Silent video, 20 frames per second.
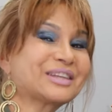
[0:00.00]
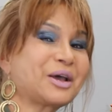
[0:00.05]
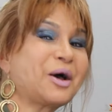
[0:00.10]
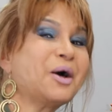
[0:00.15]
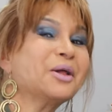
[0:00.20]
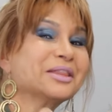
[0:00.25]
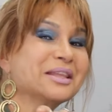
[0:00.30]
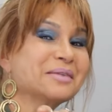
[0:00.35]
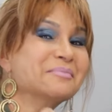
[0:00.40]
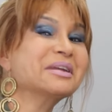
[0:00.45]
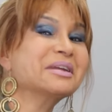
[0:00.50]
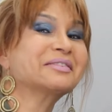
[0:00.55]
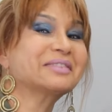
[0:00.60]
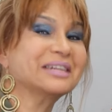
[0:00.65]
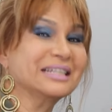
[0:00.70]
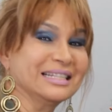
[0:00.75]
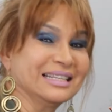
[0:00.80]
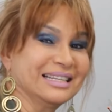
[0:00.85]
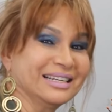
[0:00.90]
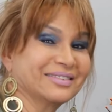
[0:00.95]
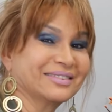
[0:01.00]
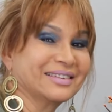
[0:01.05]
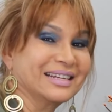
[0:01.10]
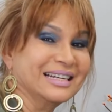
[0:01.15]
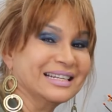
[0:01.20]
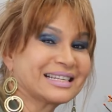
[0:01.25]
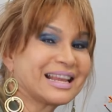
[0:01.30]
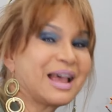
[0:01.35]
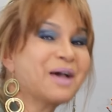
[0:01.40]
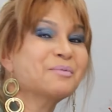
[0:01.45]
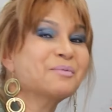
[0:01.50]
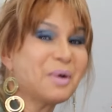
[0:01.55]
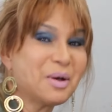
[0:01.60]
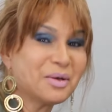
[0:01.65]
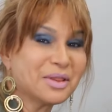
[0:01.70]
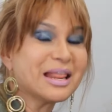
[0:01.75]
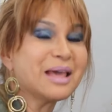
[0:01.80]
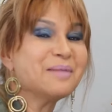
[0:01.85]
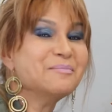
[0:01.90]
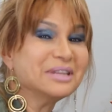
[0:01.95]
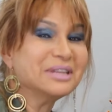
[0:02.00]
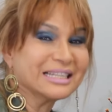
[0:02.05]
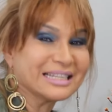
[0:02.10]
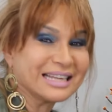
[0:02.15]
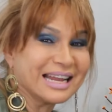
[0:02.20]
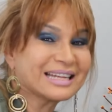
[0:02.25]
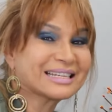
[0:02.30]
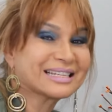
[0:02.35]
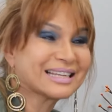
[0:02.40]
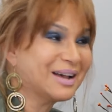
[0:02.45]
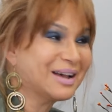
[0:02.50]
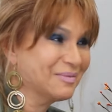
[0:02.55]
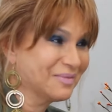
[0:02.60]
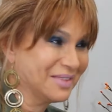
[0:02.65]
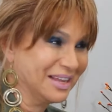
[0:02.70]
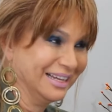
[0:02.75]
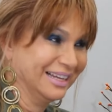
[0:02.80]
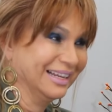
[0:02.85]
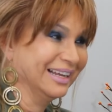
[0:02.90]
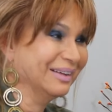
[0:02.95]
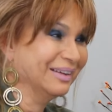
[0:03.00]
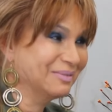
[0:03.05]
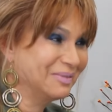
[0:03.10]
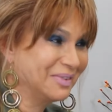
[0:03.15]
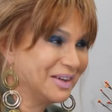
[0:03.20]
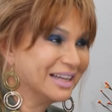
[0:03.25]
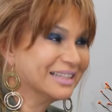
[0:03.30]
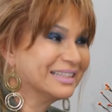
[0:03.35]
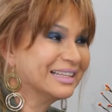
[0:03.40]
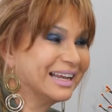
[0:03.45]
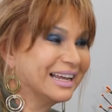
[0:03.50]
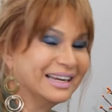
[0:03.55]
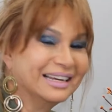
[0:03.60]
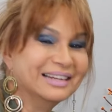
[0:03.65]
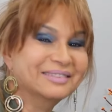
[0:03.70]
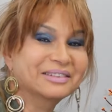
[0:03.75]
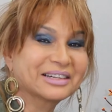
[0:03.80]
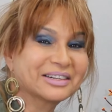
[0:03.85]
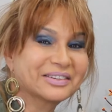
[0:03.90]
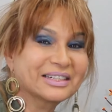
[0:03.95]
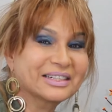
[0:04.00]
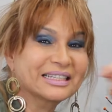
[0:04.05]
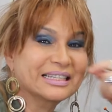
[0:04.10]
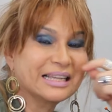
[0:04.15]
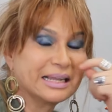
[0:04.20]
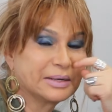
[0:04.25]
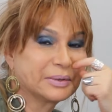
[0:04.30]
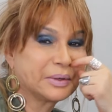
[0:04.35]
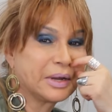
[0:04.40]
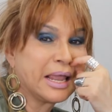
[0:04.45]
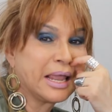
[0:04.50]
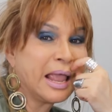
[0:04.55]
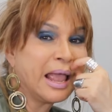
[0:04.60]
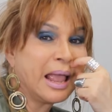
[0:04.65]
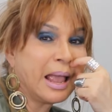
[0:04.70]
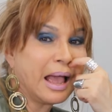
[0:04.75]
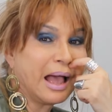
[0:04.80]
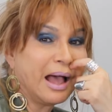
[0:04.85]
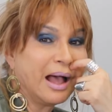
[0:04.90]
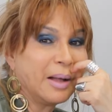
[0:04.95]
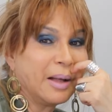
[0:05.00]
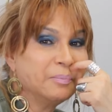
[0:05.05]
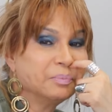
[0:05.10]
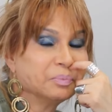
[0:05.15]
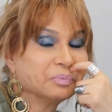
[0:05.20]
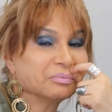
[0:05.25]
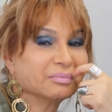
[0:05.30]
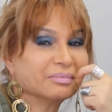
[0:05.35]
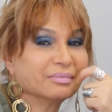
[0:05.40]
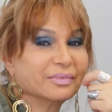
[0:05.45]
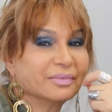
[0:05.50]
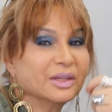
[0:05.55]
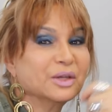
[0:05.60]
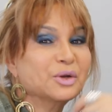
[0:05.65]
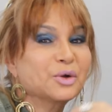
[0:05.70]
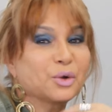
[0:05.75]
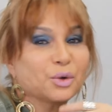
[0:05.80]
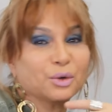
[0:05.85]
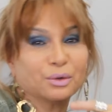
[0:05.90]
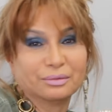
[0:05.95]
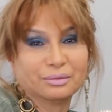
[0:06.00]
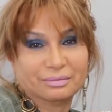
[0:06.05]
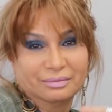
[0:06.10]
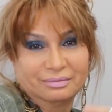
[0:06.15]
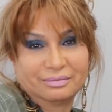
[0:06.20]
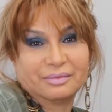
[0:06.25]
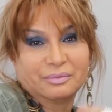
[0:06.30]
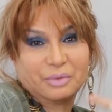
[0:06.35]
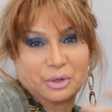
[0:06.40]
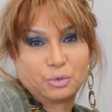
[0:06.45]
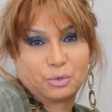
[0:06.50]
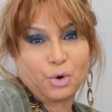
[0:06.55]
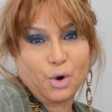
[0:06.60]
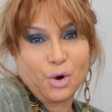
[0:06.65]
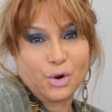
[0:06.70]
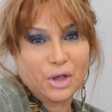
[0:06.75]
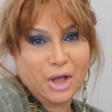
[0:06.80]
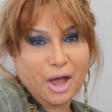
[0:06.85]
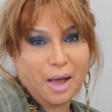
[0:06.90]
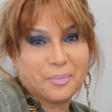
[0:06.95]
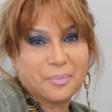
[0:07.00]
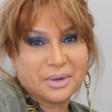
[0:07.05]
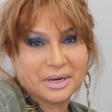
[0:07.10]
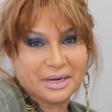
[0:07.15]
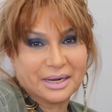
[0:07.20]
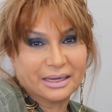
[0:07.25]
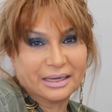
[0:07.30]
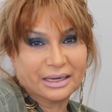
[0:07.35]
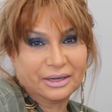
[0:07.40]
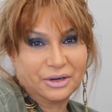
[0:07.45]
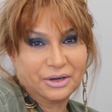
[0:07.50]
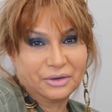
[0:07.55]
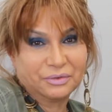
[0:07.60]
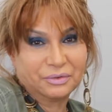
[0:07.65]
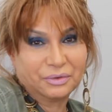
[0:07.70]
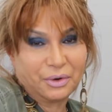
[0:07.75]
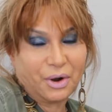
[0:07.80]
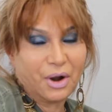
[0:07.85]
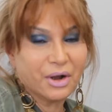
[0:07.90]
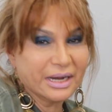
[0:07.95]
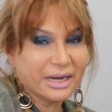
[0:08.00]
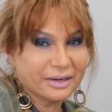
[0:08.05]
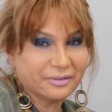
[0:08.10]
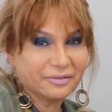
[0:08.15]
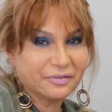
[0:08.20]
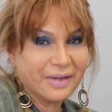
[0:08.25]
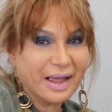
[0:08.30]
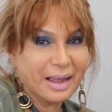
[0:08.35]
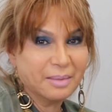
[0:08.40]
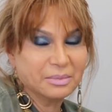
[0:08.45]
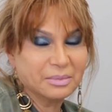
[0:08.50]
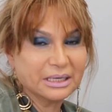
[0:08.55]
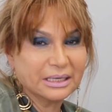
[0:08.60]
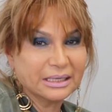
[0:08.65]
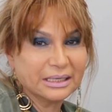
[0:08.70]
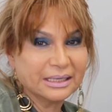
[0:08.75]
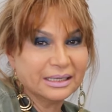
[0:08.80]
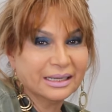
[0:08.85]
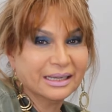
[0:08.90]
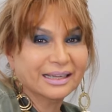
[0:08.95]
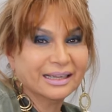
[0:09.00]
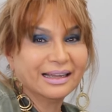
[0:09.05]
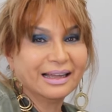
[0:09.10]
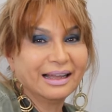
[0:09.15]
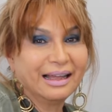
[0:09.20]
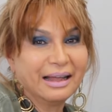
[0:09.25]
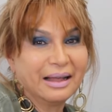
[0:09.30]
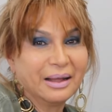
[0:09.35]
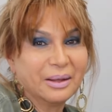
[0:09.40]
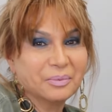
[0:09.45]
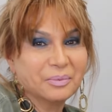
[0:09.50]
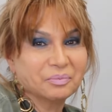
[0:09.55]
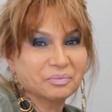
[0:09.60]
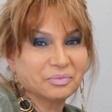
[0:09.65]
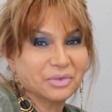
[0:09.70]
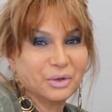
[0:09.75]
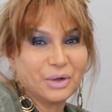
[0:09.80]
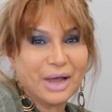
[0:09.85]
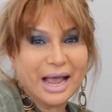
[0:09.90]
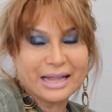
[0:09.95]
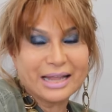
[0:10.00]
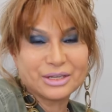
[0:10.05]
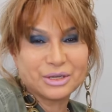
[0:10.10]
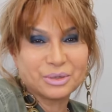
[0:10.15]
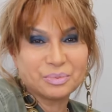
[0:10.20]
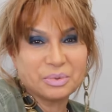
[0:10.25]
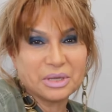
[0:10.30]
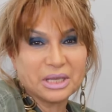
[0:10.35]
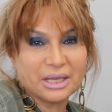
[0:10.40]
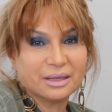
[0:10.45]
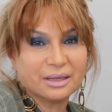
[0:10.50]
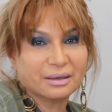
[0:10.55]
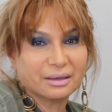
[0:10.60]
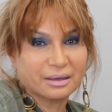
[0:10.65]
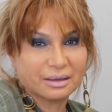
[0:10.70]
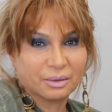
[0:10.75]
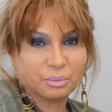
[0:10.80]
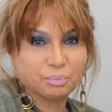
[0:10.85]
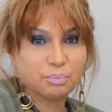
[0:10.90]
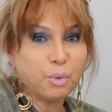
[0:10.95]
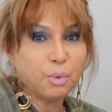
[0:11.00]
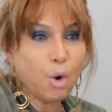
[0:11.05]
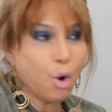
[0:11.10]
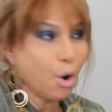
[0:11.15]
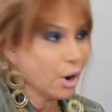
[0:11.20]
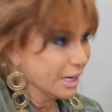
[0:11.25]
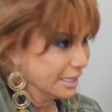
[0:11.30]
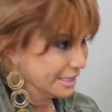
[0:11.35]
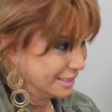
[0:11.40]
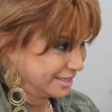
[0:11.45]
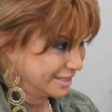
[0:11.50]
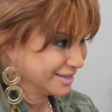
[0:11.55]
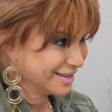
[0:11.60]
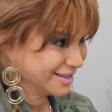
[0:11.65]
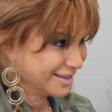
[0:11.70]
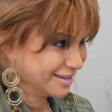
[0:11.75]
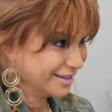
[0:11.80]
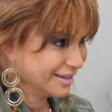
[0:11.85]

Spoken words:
called immigrant degrees. Well, let me say something about that immigrant degree. You know, growing up in an Iranian family, you had to be boys,